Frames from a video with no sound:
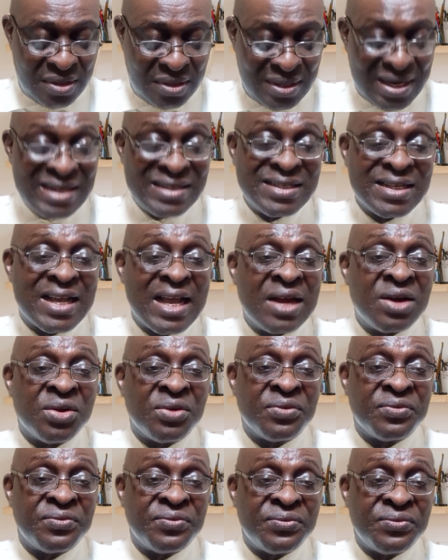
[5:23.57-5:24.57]
That's the kind
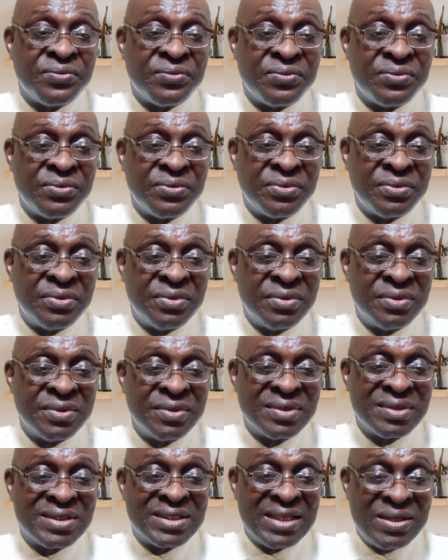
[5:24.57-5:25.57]
of
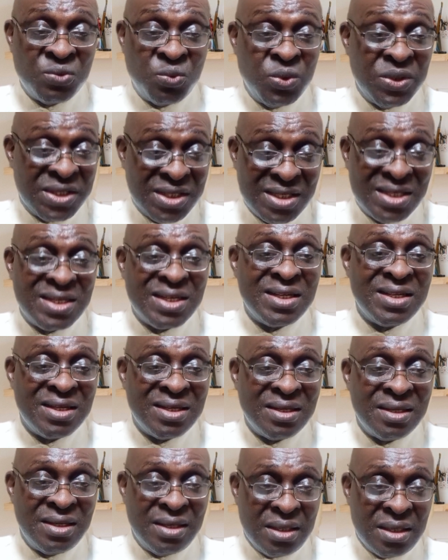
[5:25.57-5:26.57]
thing we
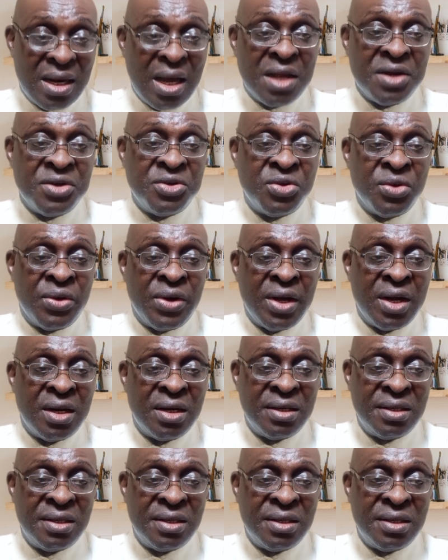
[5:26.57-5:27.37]
see in Nigeria.